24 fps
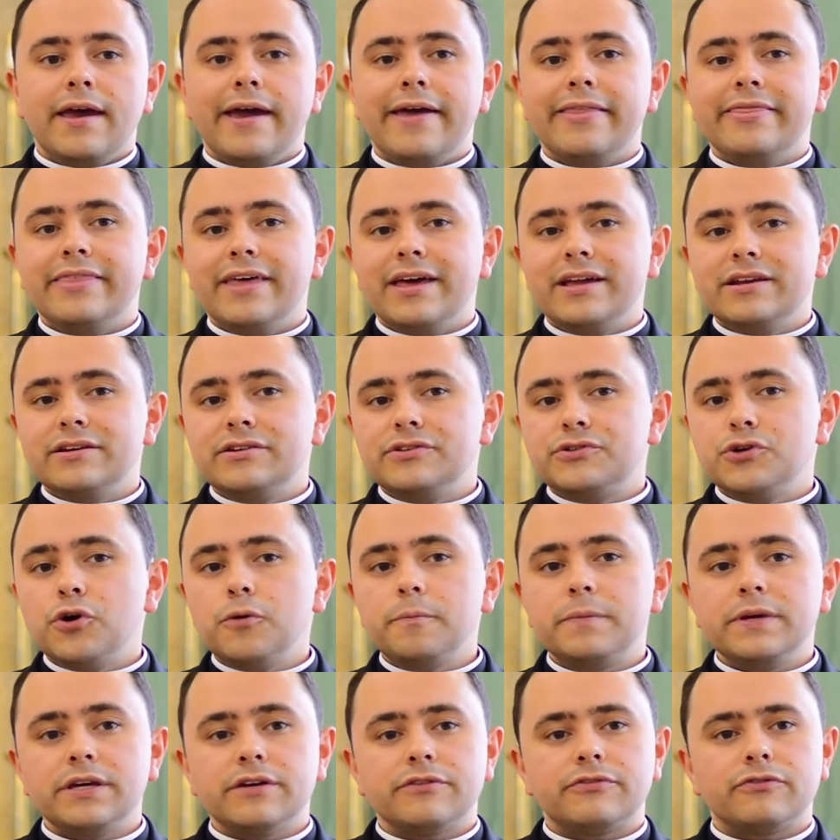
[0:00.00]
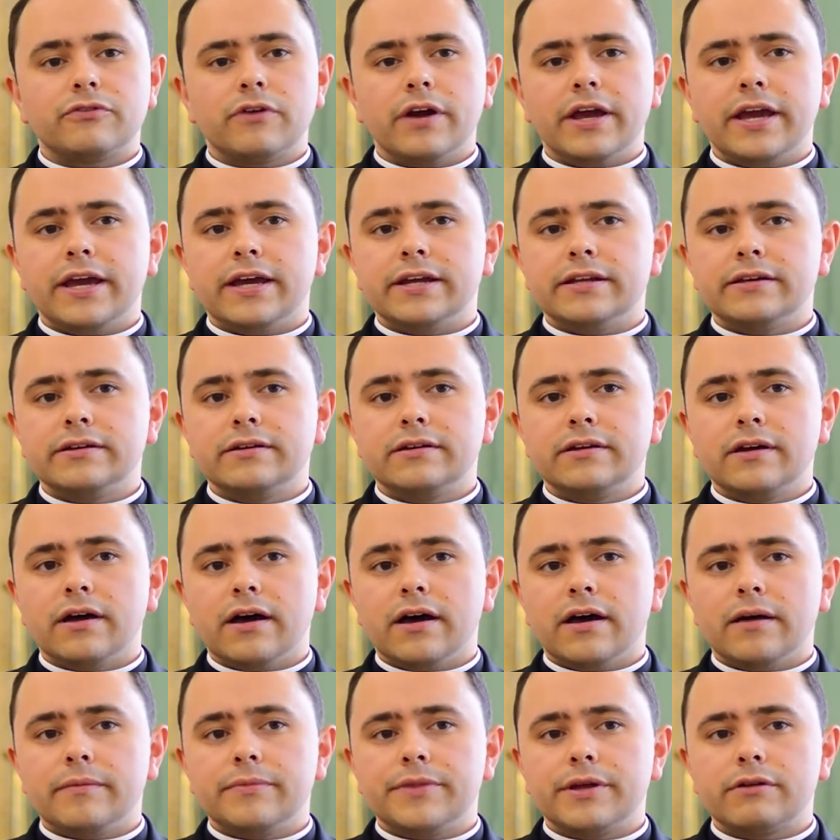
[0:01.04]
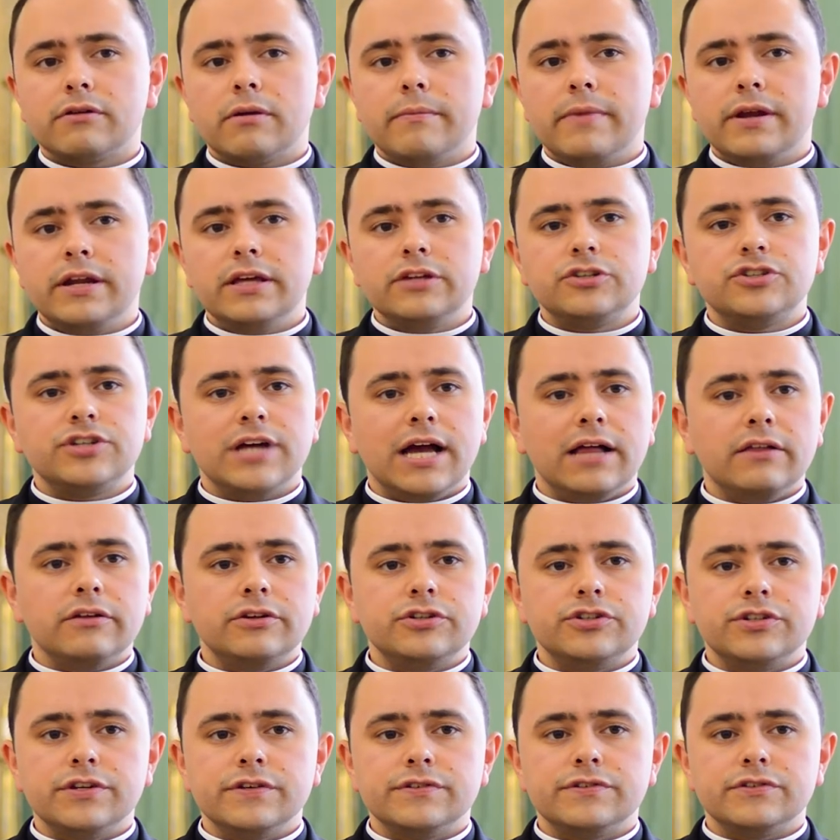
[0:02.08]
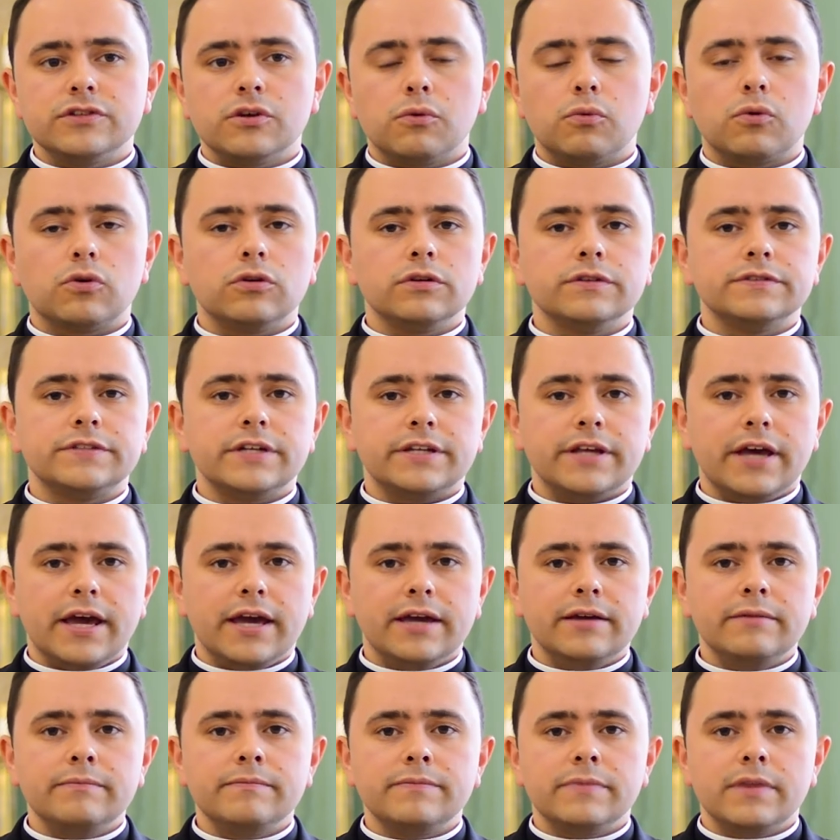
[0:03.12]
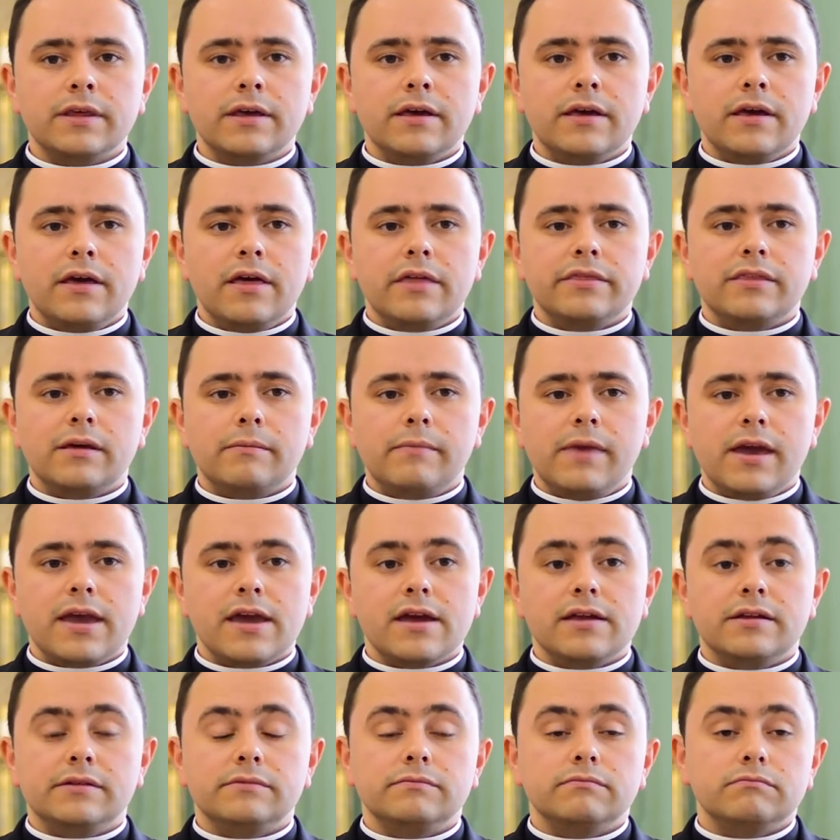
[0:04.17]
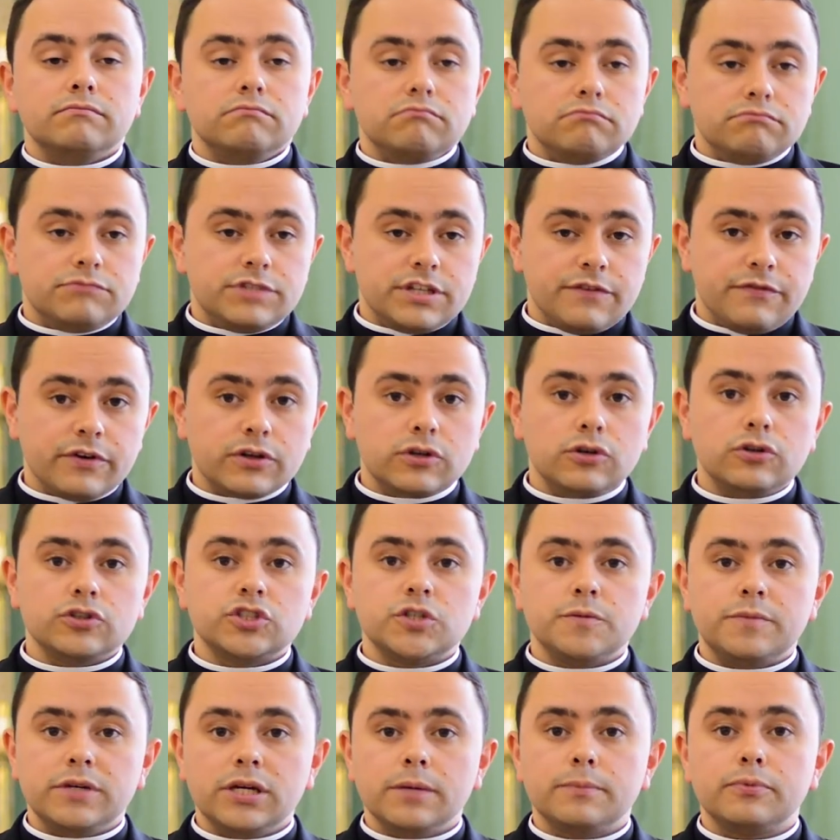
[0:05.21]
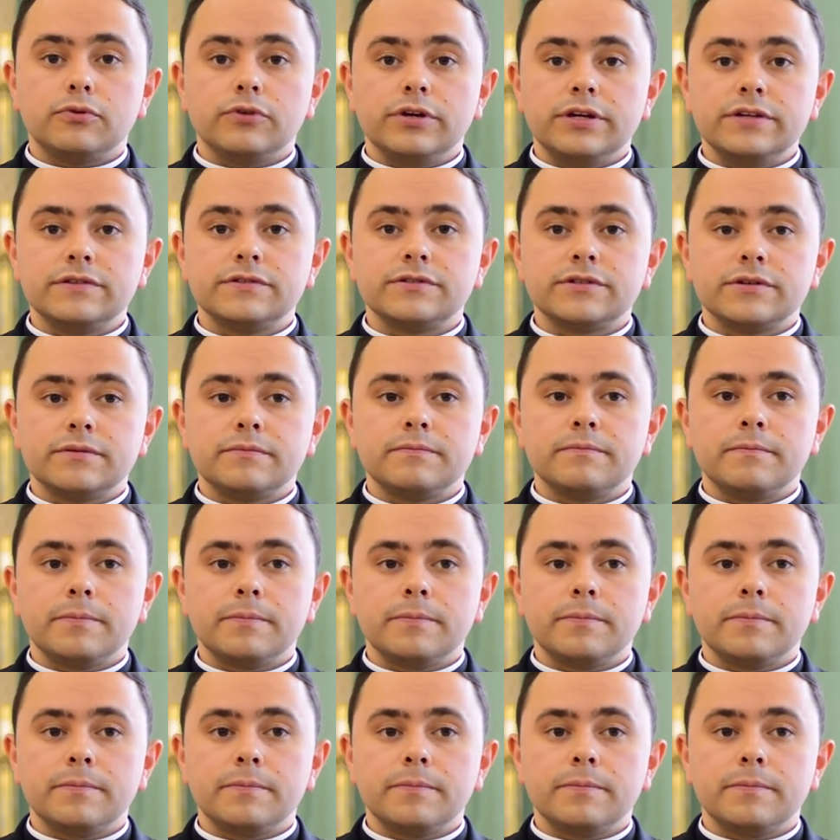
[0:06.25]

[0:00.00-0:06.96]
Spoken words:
And then don't be afraid. There are many challenges in the world today that make it difficult to be a priest.